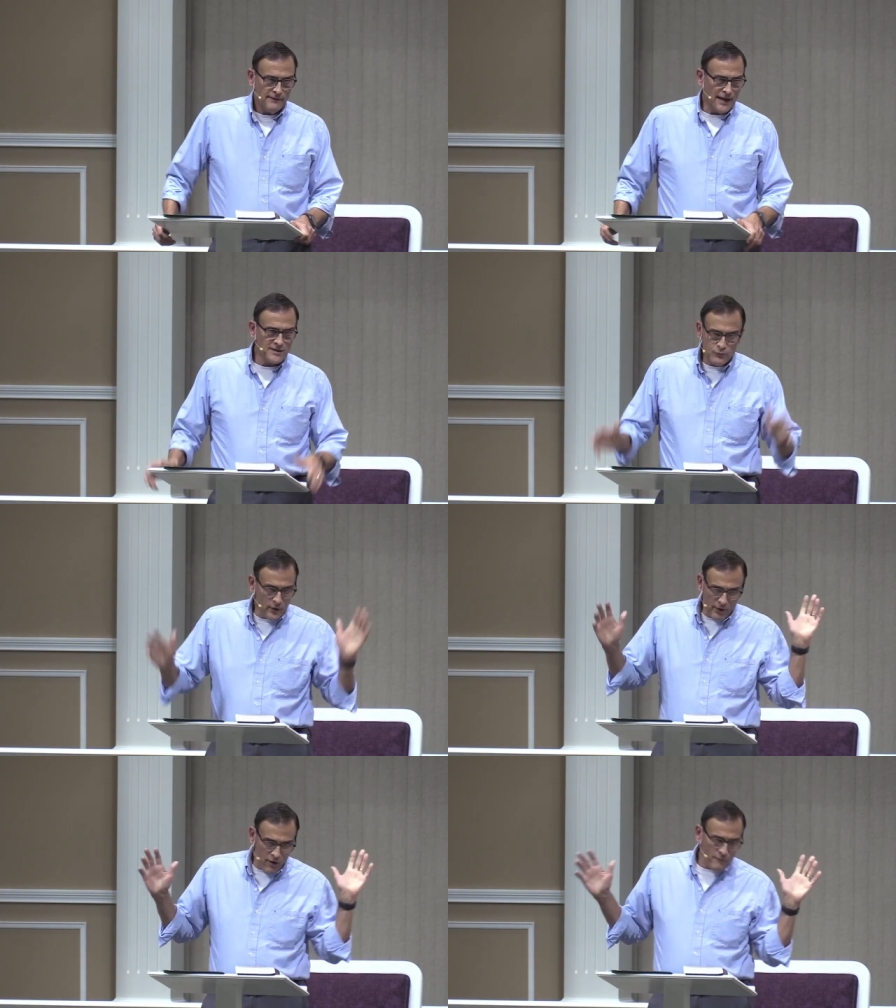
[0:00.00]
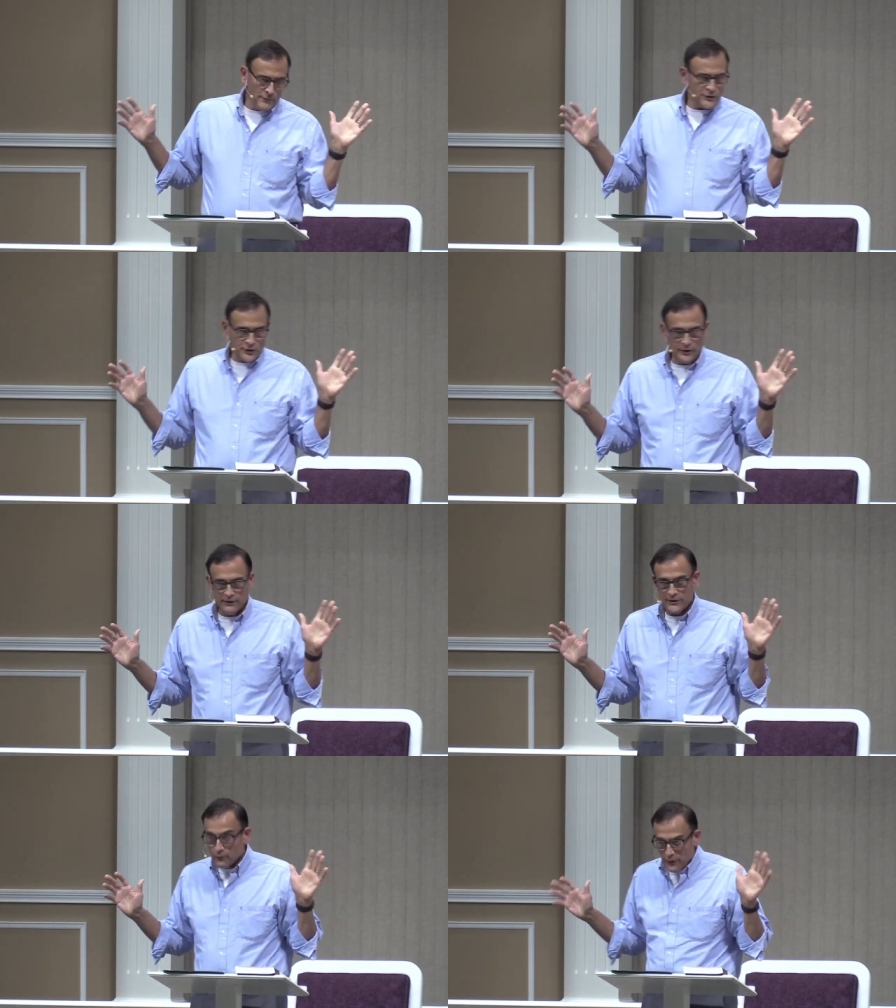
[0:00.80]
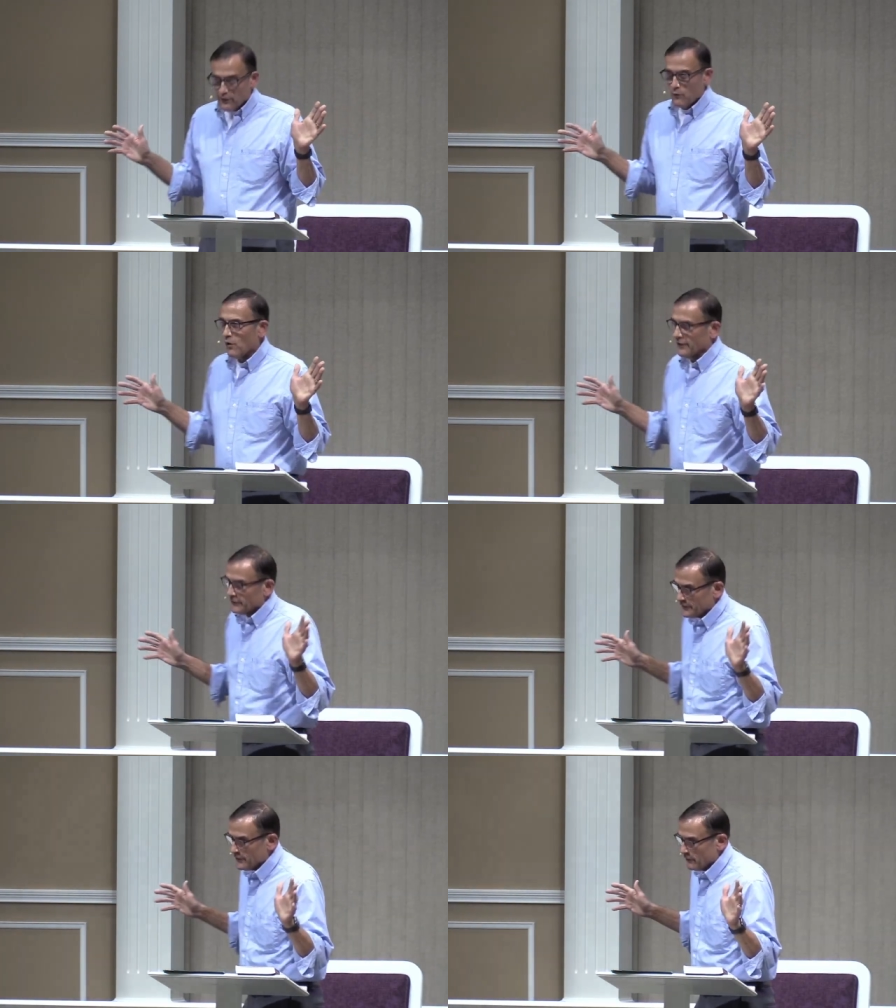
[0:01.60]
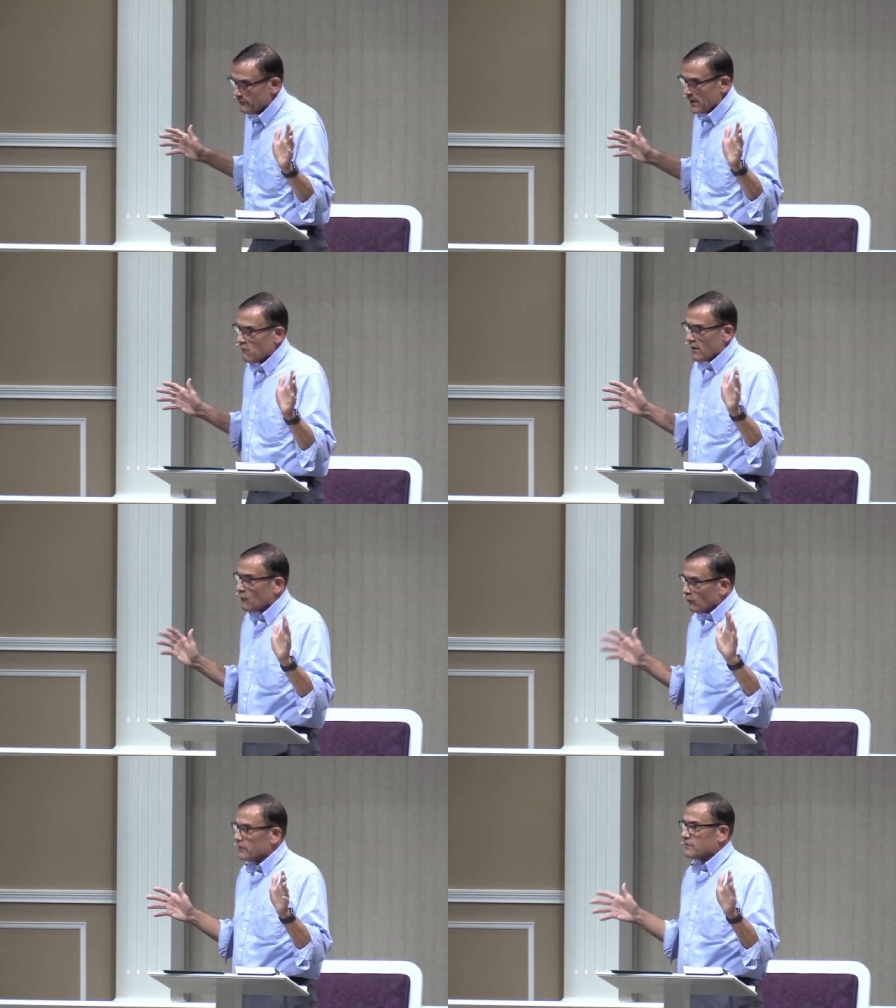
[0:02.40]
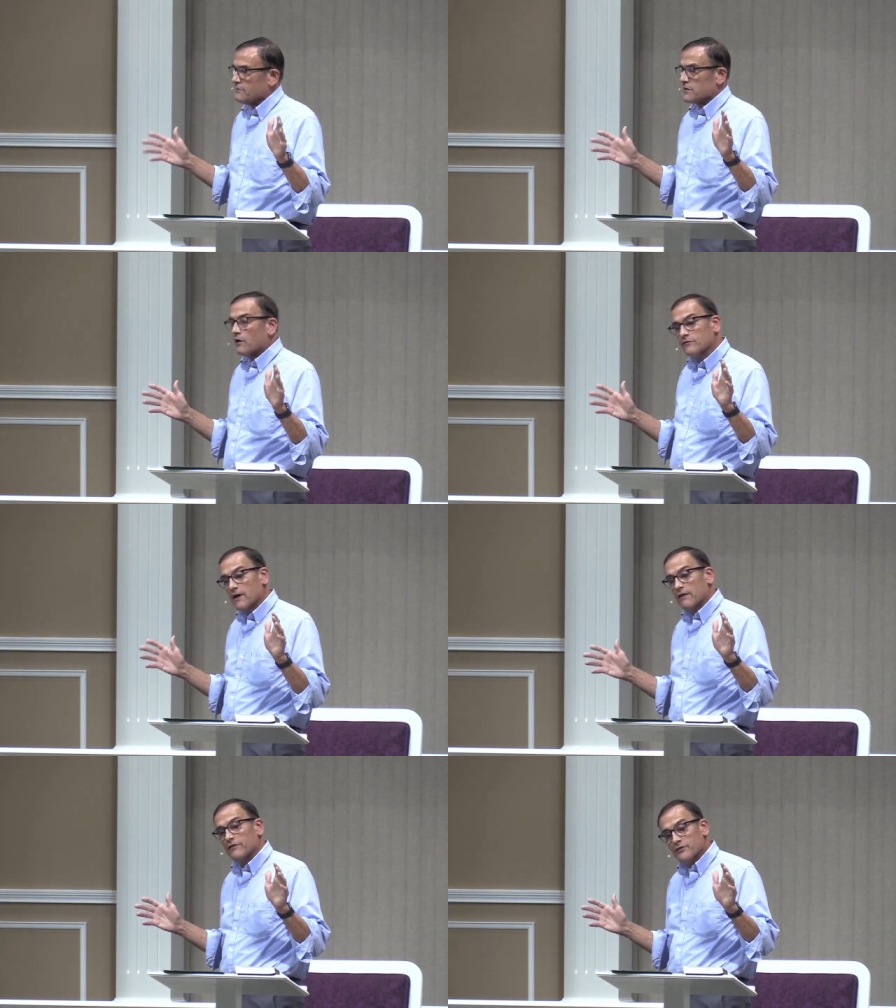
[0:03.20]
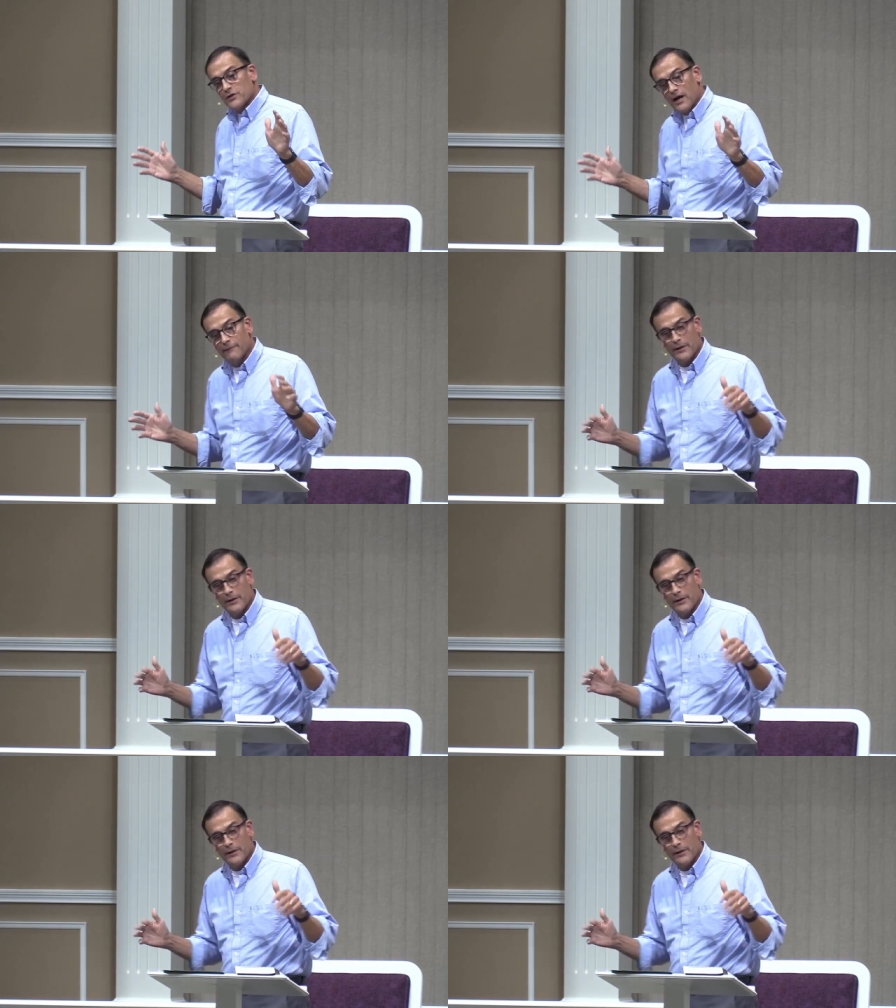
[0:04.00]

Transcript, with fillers: That's what all missionaries really want to do. They want to work themselves out of a job.